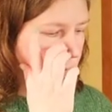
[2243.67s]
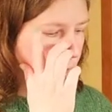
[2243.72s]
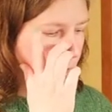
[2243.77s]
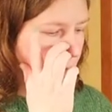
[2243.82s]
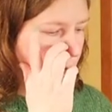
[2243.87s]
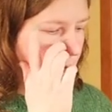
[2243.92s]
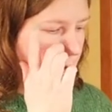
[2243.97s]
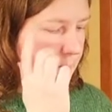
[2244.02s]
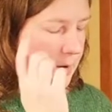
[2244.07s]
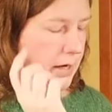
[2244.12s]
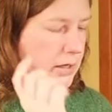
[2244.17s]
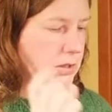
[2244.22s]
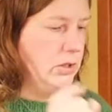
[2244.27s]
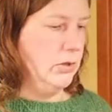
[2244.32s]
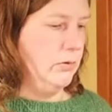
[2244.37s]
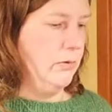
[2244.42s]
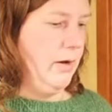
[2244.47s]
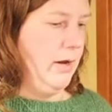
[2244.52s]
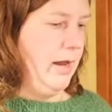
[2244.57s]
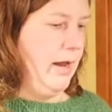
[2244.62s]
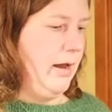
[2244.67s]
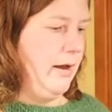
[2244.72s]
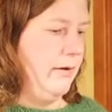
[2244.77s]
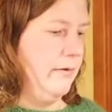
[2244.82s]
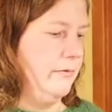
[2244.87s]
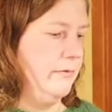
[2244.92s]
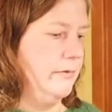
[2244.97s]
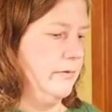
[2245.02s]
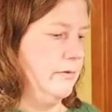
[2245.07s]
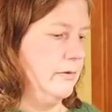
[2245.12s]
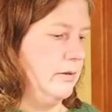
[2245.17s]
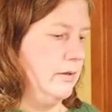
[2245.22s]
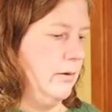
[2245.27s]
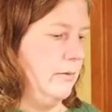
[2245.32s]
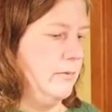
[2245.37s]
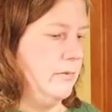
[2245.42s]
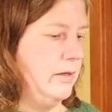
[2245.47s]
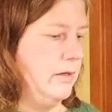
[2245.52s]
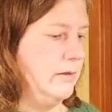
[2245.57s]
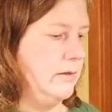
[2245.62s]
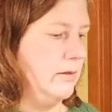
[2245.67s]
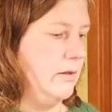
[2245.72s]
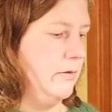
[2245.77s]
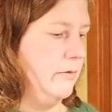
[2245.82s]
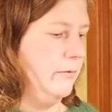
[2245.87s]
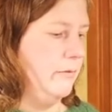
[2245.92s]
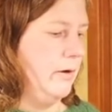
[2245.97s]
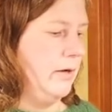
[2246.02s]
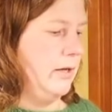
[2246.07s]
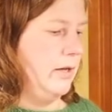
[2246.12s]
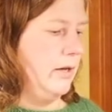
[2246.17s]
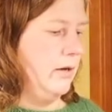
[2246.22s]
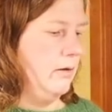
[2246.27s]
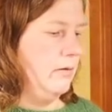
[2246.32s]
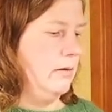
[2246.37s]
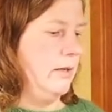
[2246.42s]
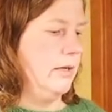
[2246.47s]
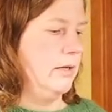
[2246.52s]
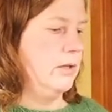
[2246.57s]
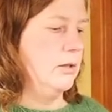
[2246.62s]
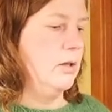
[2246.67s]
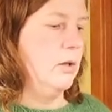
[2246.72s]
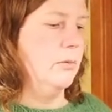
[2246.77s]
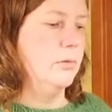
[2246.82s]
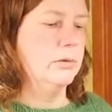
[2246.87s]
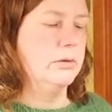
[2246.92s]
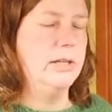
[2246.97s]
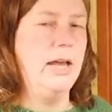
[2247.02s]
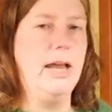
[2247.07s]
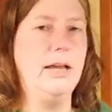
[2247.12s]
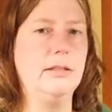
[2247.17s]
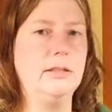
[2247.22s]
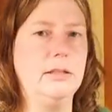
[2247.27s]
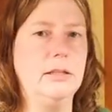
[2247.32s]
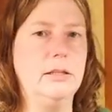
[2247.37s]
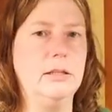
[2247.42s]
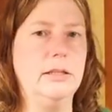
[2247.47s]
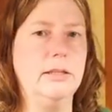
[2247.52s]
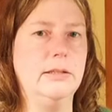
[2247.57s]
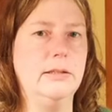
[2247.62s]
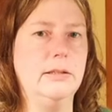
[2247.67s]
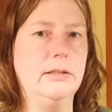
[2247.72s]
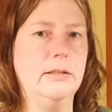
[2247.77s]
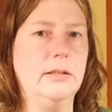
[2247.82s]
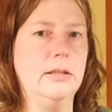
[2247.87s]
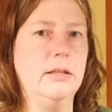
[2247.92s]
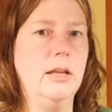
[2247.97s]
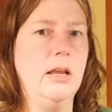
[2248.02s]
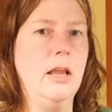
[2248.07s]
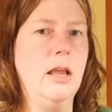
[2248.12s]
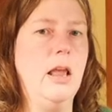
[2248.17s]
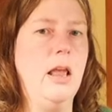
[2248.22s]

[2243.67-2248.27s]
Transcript: I do have some things in the front here, like global task lists,